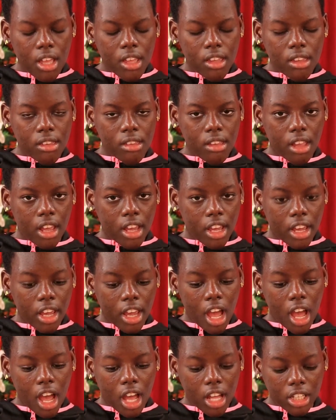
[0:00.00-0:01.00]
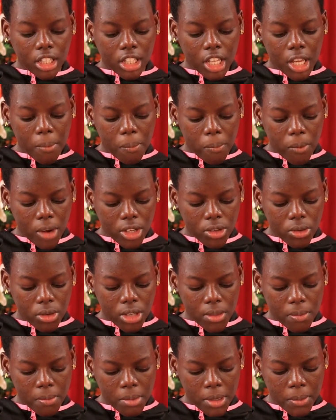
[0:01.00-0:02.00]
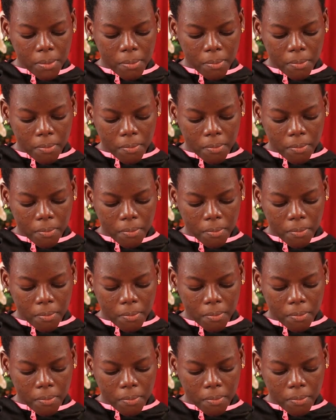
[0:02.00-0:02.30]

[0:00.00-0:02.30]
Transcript: Stay here and keep watch with me.